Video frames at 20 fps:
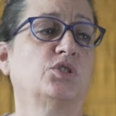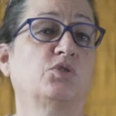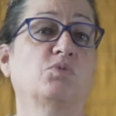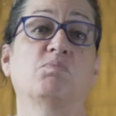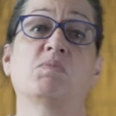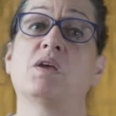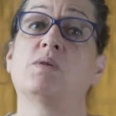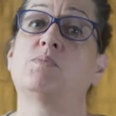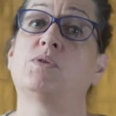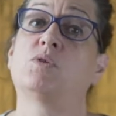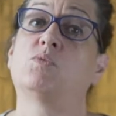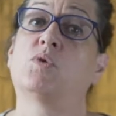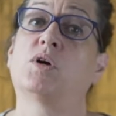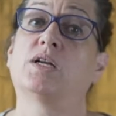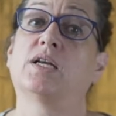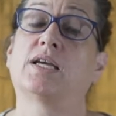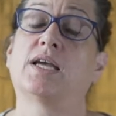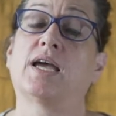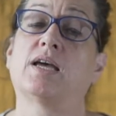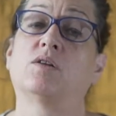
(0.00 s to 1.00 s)
So maybe you
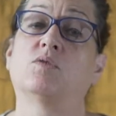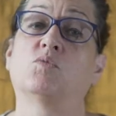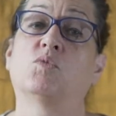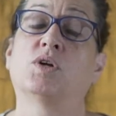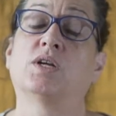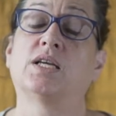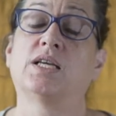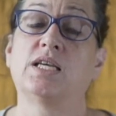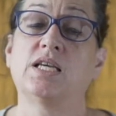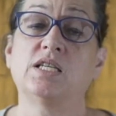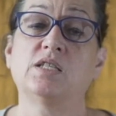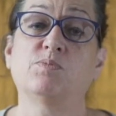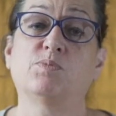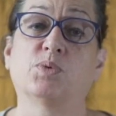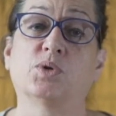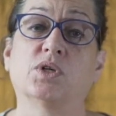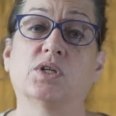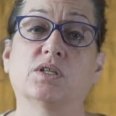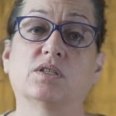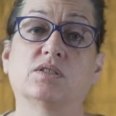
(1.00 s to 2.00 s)
want to get one of his
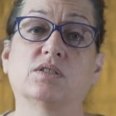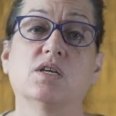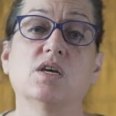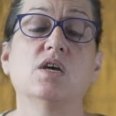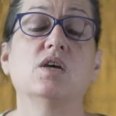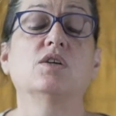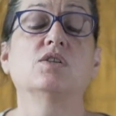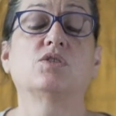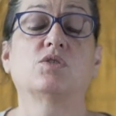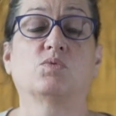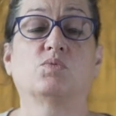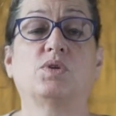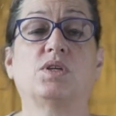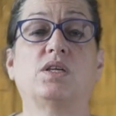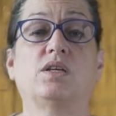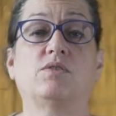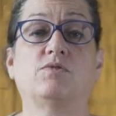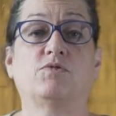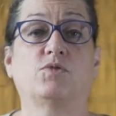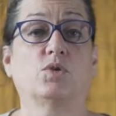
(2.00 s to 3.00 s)
books to
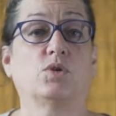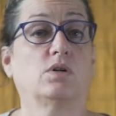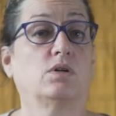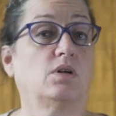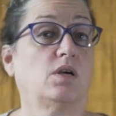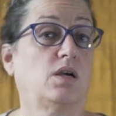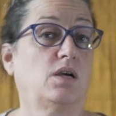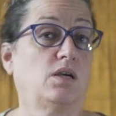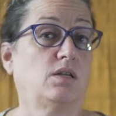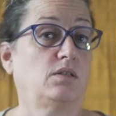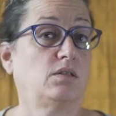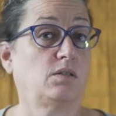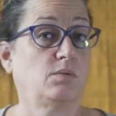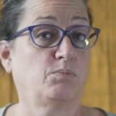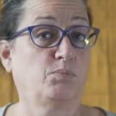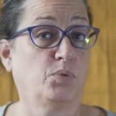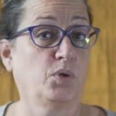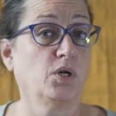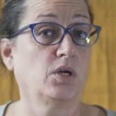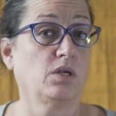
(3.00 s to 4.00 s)
read for the
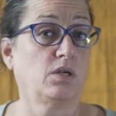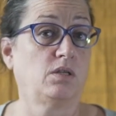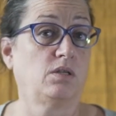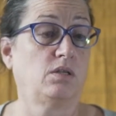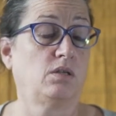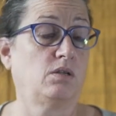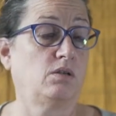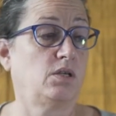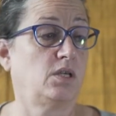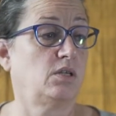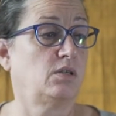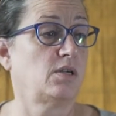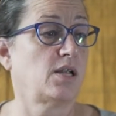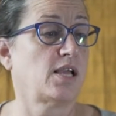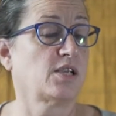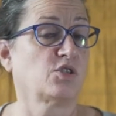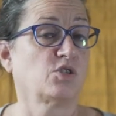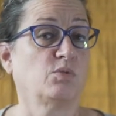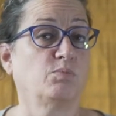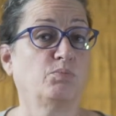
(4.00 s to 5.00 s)
book, International